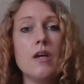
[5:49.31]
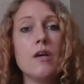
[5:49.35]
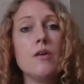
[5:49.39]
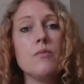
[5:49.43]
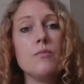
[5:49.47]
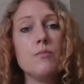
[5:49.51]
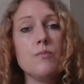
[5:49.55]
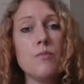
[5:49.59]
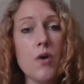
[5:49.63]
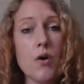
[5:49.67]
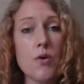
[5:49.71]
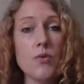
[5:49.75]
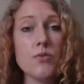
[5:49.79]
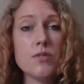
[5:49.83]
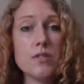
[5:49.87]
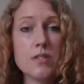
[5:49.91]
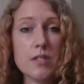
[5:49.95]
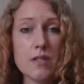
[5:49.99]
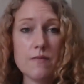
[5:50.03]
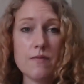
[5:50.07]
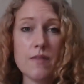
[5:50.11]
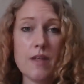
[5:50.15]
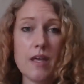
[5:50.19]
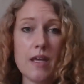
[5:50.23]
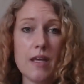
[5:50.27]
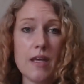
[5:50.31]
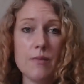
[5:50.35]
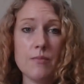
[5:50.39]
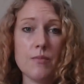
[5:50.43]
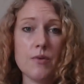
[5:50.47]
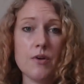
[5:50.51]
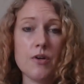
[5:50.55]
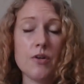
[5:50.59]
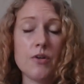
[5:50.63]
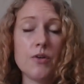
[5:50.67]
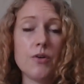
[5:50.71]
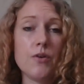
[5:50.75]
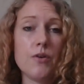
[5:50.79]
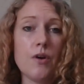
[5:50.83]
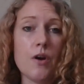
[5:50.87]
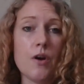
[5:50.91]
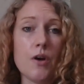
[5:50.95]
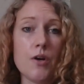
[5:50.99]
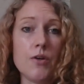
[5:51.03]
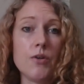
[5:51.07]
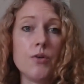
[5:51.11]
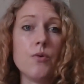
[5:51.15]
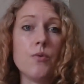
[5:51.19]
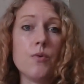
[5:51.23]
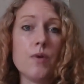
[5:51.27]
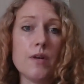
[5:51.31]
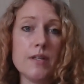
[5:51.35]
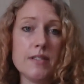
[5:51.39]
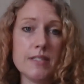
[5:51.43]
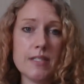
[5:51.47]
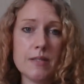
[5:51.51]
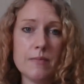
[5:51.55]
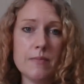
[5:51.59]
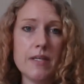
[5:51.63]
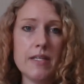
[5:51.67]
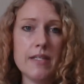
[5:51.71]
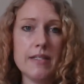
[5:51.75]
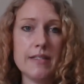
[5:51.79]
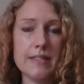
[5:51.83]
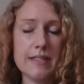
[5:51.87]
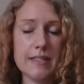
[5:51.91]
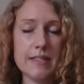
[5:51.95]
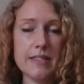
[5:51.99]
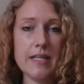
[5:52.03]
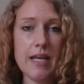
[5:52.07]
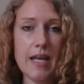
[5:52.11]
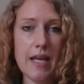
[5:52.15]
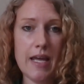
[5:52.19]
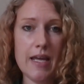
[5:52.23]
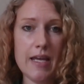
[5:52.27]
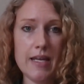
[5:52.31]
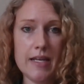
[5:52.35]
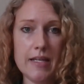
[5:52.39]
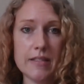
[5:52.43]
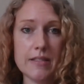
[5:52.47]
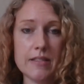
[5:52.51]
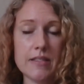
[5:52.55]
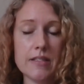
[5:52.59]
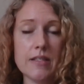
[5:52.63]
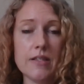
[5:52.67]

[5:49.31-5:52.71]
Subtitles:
most of them are going to be detained.